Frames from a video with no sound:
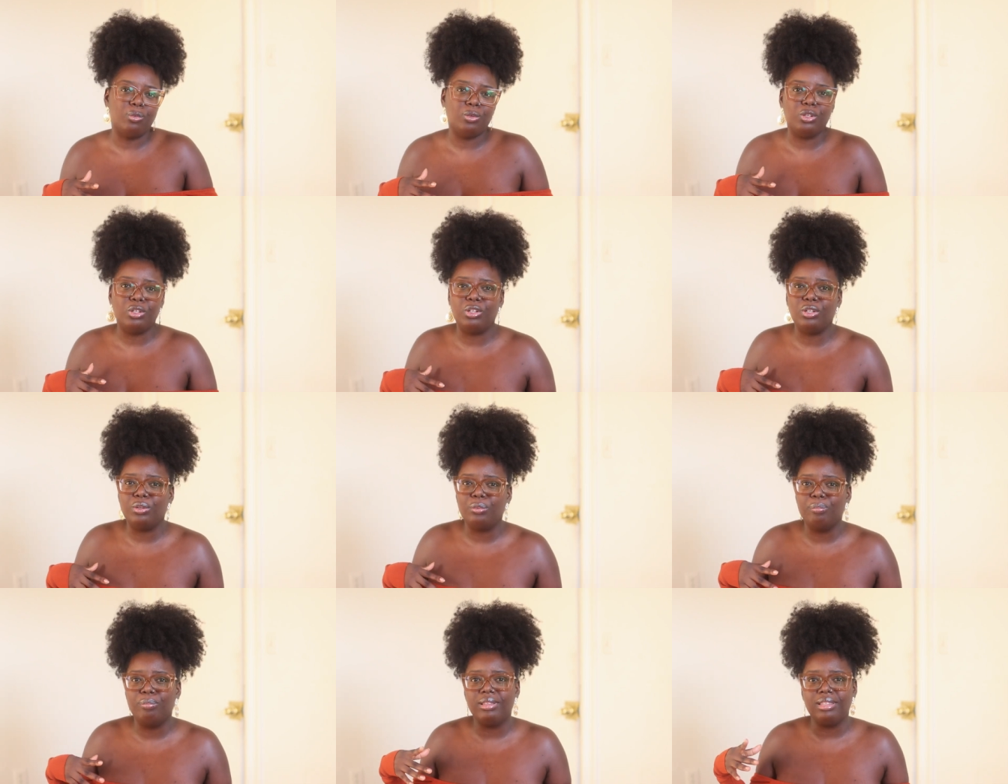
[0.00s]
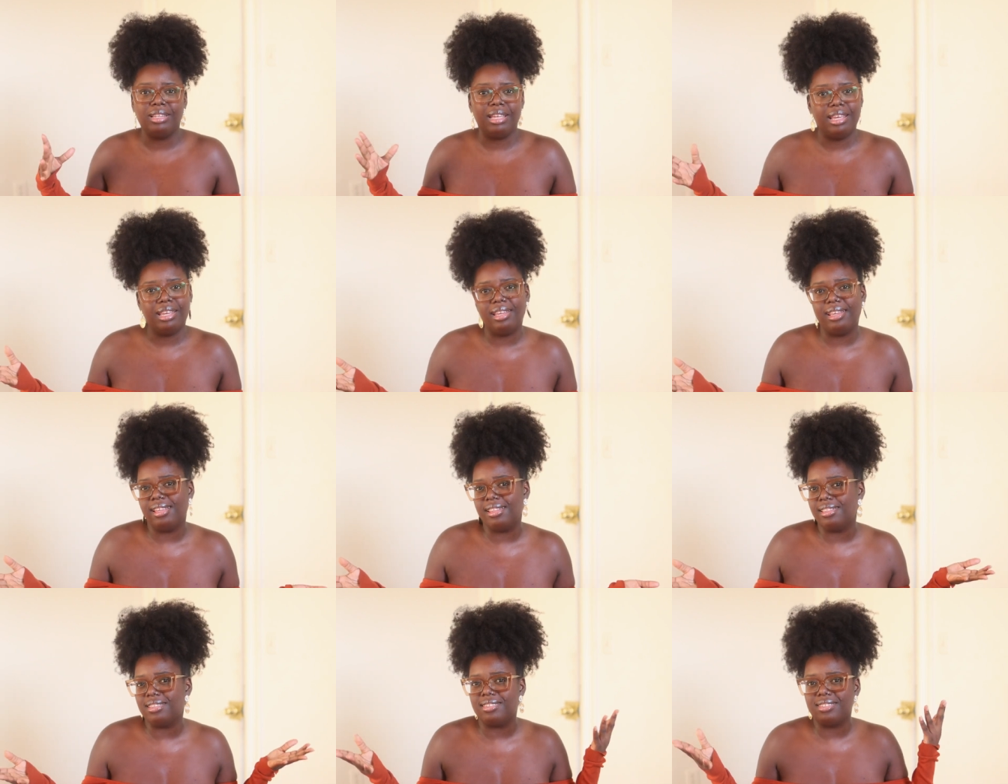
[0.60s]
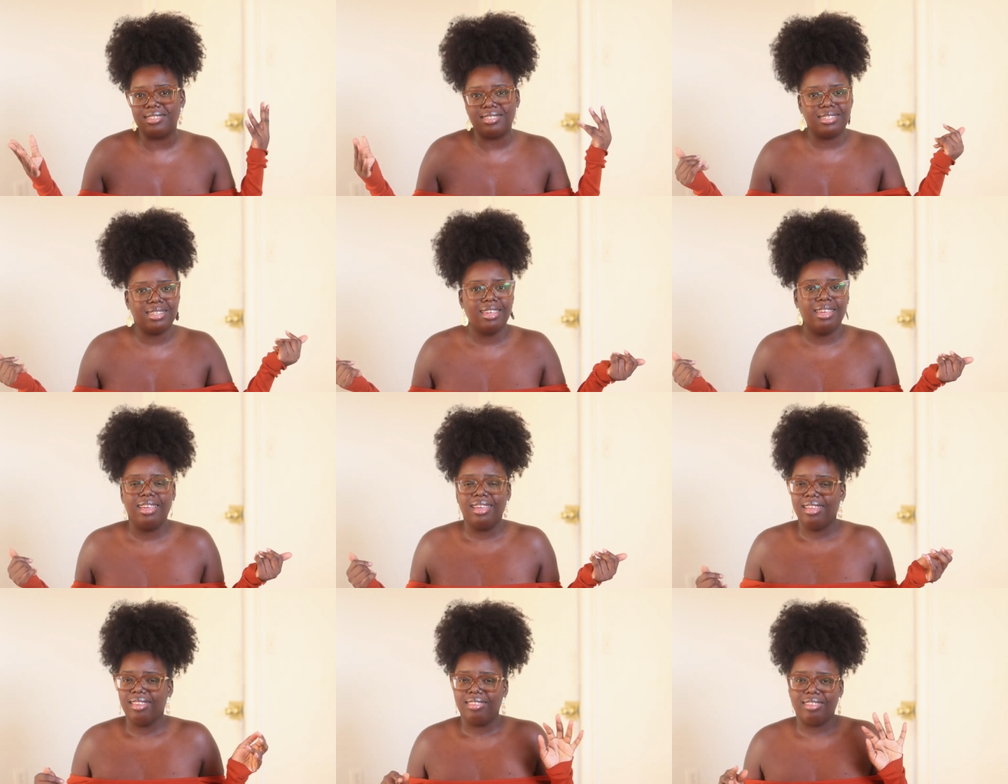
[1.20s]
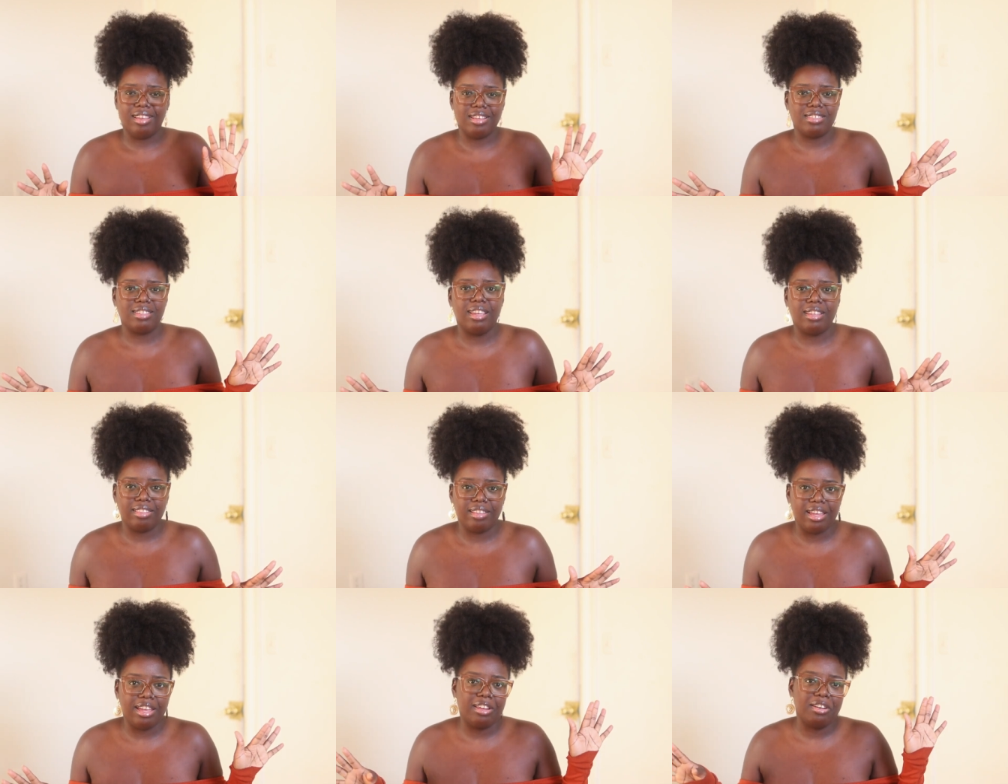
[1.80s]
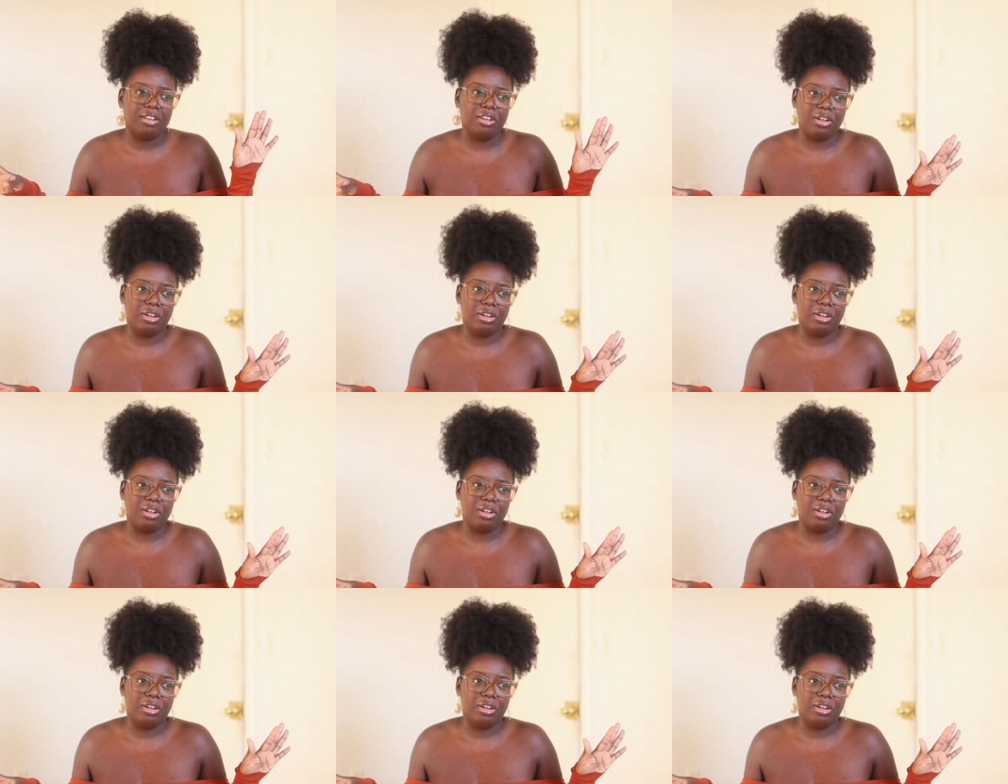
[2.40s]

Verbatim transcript: wool blends, things like that.